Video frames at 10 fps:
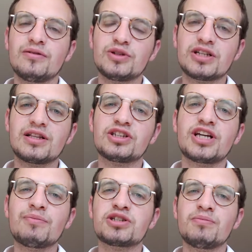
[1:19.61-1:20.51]
which is
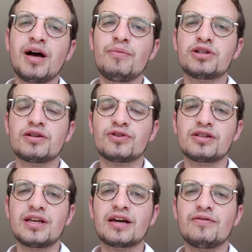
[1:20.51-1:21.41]
l'shem shamayim, which is for the
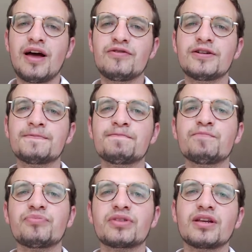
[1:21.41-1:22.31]
sake of heaven,
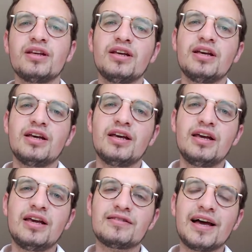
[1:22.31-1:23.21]

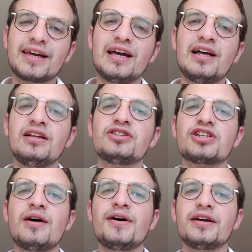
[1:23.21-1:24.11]
is like Hillel and
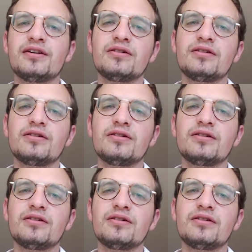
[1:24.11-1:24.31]
Shammai.